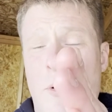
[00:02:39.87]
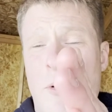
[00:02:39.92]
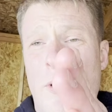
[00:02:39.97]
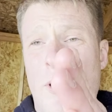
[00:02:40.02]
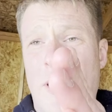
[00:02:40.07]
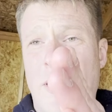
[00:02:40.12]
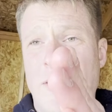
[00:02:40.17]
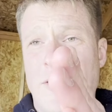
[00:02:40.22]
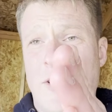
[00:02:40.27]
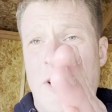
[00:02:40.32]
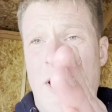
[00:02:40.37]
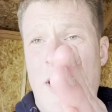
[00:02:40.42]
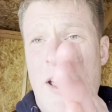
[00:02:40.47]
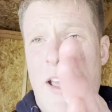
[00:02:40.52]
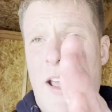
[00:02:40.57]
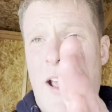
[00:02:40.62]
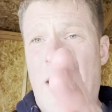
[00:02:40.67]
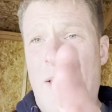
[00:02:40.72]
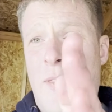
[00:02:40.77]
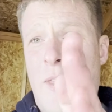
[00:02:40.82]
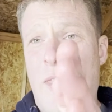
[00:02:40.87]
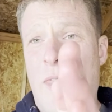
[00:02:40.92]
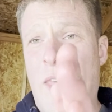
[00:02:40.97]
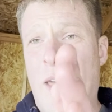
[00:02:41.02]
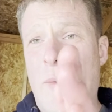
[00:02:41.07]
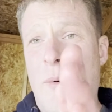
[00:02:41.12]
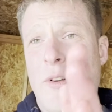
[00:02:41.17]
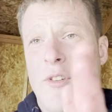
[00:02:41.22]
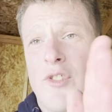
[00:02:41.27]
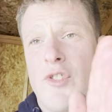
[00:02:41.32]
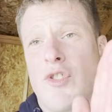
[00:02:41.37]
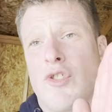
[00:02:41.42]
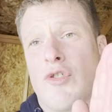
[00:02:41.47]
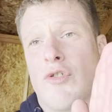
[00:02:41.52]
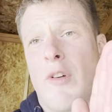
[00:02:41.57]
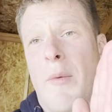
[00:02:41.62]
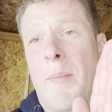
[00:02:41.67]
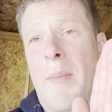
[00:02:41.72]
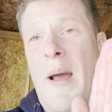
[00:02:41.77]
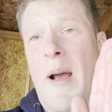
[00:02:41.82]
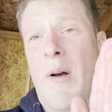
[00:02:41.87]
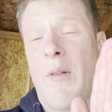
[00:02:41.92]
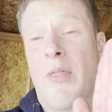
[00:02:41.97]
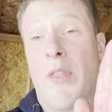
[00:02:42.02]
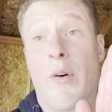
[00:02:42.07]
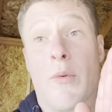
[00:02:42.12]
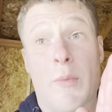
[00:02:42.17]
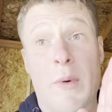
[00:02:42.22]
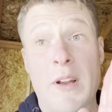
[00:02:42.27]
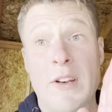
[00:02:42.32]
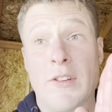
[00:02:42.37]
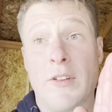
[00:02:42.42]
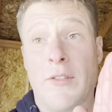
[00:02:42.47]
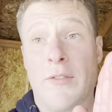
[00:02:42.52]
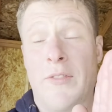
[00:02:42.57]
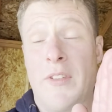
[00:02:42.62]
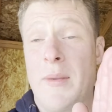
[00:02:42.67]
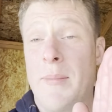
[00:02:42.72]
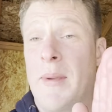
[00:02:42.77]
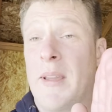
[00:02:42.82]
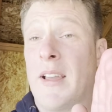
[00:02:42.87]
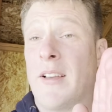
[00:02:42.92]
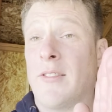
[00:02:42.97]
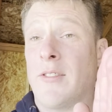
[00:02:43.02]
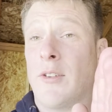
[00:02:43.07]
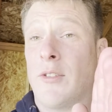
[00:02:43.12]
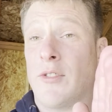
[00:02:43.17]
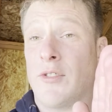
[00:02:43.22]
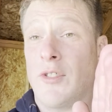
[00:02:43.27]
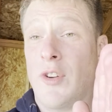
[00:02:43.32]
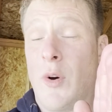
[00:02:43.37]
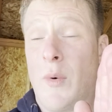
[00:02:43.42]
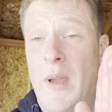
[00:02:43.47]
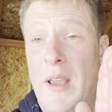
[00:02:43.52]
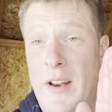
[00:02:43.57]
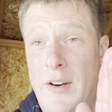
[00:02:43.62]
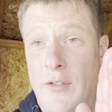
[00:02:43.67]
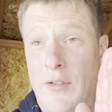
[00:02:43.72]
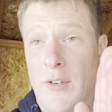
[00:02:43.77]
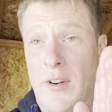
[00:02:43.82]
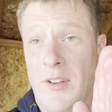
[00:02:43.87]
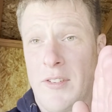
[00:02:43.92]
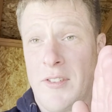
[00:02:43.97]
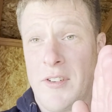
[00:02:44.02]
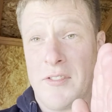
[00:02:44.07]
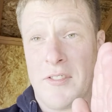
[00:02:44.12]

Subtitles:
point, and then they would strip out the rental fee, because there's no interest.